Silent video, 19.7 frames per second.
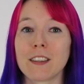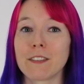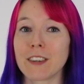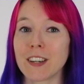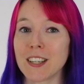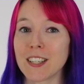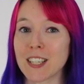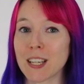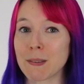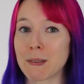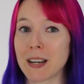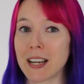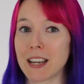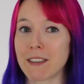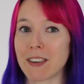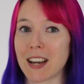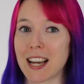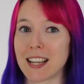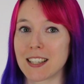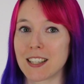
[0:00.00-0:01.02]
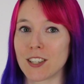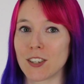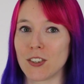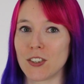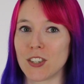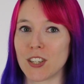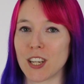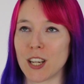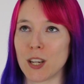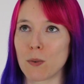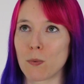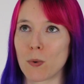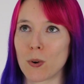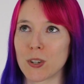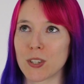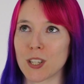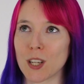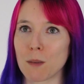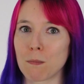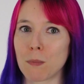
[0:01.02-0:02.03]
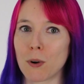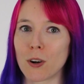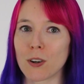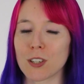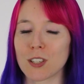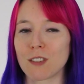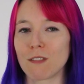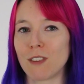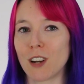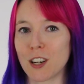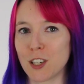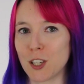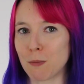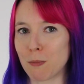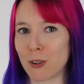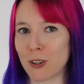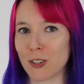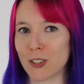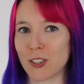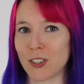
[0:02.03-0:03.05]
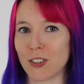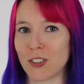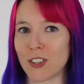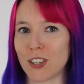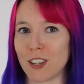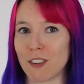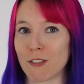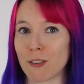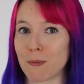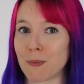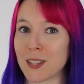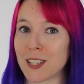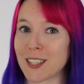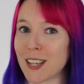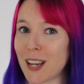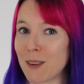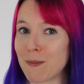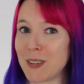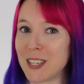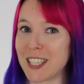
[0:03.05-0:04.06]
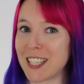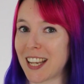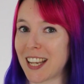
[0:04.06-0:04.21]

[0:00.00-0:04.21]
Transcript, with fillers: The first time I ever had sushi was a box of lunchbox sushi from the sandwich